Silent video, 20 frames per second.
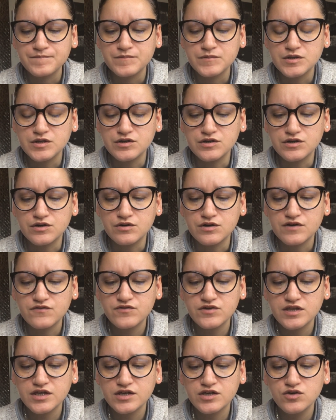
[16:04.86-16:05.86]
I
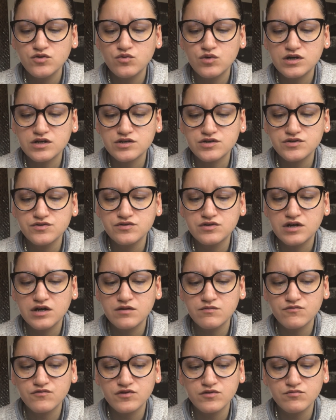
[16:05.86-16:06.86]
feel like you want to
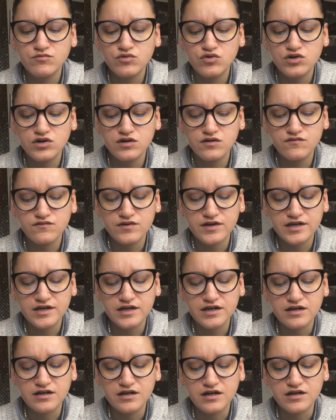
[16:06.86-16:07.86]
come from more of like
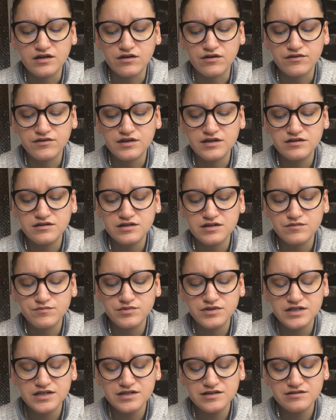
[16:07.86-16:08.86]
an authentic
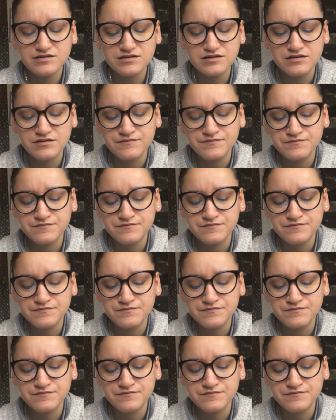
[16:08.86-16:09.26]
place,